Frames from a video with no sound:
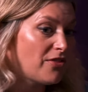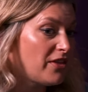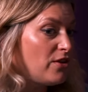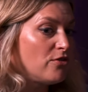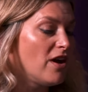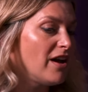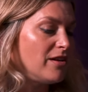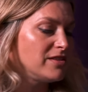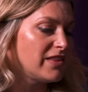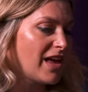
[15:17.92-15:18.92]
think you're right.
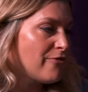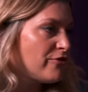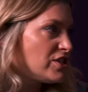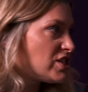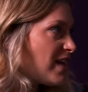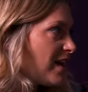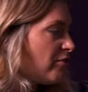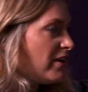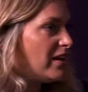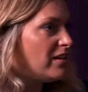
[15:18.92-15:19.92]
And so the average
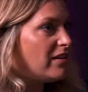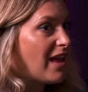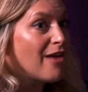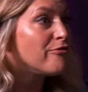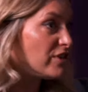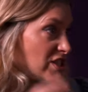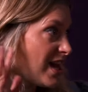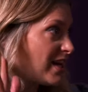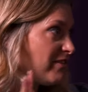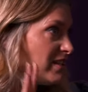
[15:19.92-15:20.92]
salary
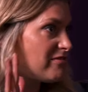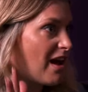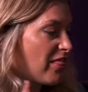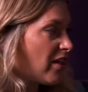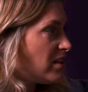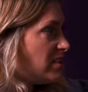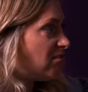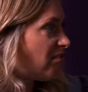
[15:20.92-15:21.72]
is around 30